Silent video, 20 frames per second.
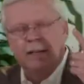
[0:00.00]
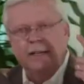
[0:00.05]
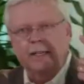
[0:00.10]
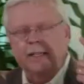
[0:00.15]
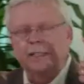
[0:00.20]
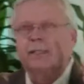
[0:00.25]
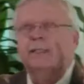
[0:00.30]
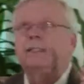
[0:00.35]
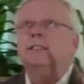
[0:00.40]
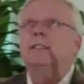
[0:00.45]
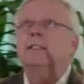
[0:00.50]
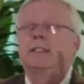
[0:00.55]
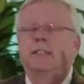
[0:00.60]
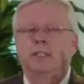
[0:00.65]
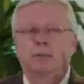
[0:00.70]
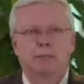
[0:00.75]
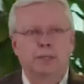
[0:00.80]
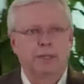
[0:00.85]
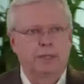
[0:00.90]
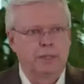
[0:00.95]
I can see
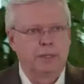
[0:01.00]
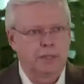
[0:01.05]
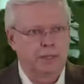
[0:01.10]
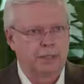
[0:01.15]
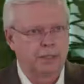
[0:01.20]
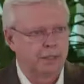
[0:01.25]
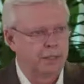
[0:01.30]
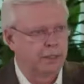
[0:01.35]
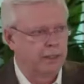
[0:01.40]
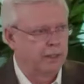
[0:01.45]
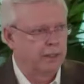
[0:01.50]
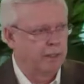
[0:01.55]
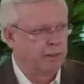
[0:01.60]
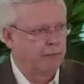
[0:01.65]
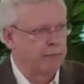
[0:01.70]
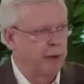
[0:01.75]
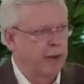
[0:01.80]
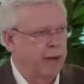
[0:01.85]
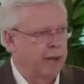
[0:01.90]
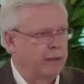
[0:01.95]
this business
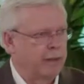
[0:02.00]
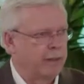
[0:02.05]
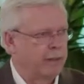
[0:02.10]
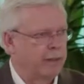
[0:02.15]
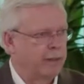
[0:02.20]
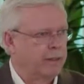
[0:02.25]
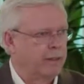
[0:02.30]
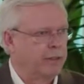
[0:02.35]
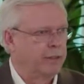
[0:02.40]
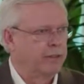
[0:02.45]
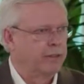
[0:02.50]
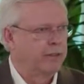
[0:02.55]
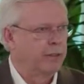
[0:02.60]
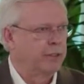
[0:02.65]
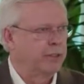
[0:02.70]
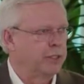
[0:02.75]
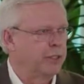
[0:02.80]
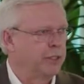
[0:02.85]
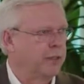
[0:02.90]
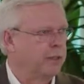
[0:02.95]
of mine in the
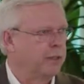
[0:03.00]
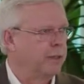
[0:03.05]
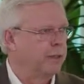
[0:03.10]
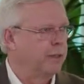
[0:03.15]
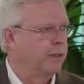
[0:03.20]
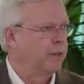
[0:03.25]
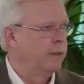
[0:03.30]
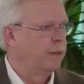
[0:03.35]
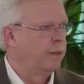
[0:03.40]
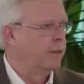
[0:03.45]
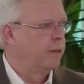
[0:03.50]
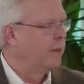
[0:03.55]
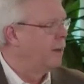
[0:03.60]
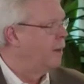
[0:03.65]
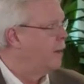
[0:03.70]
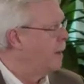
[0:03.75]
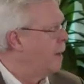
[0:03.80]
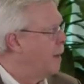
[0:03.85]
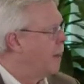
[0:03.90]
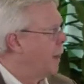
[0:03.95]
future.
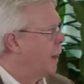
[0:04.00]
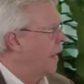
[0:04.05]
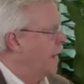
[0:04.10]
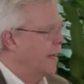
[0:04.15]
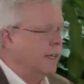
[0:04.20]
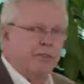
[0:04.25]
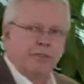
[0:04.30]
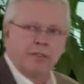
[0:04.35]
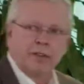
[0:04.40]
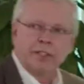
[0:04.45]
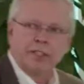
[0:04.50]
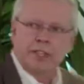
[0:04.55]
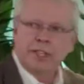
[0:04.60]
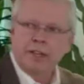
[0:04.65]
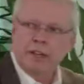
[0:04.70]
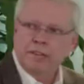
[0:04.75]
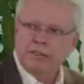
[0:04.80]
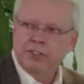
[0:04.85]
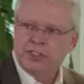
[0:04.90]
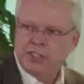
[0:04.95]
And if there's
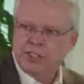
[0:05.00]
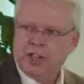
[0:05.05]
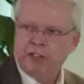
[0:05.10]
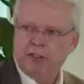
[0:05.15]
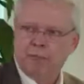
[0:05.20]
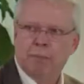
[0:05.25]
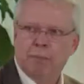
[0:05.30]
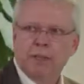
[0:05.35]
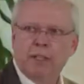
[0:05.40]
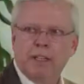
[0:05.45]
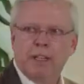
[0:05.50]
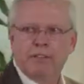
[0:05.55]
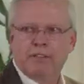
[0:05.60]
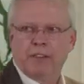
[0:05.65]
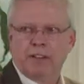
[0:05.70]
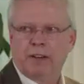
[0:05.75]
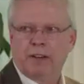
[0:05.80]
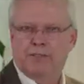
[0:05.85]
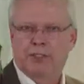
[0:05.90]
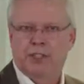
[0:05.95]
enough self belief,
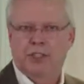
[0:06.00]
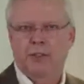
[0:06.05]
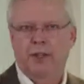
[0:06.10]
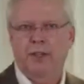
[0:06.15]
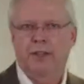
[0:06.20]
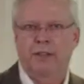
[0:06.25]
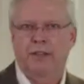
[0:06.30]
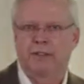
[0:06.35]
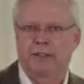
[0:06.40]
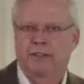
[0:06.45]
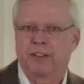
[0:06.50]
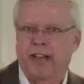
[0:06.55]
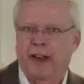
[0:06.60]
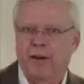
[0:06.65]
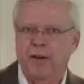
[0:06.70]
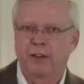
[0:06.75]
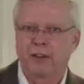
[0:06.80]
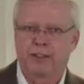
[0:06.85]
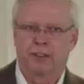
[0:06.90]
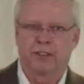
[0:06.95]
enough strength of
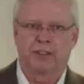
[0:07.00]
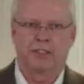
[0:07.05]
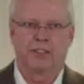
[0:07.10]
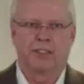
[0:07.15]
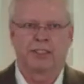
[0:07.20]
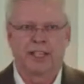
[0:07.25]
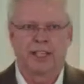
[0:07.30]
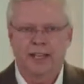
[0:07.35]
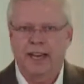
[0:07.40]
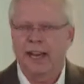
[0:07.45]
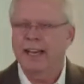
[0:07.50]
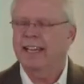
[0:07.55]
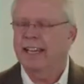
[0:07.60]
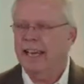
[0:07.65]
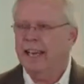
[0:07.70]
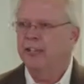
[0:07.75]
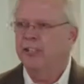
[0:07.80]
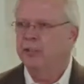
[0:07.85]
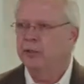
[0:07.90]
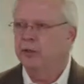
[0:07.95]
character to say, I
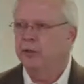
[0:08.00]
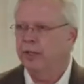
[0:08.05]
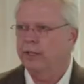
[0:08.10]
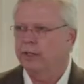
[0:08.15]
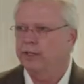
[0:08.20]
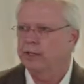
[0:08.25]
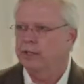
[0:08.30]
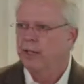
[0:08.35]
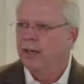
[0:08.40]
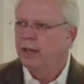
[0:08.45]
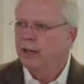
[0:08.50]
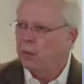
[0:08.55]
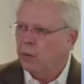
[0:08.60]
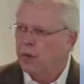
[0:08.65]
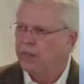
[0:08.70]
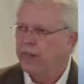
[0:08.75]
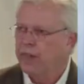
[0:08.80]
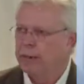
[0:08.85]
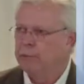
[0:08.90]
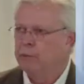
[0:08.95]
can do this,
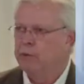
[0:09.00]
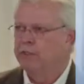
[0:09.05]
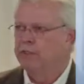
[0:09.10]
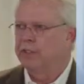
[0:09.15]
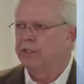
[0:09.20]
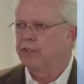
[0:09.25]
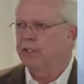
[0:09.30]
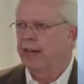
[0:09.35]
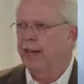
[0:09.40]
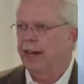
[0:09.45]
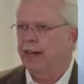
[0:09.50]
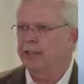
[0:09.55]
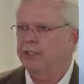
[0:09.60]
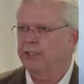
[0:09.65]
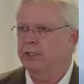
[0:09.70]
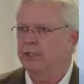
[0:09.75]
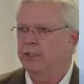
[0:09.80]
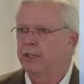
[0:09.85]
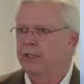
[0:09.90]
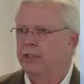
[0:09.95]
we then move into
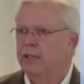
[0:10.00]
action.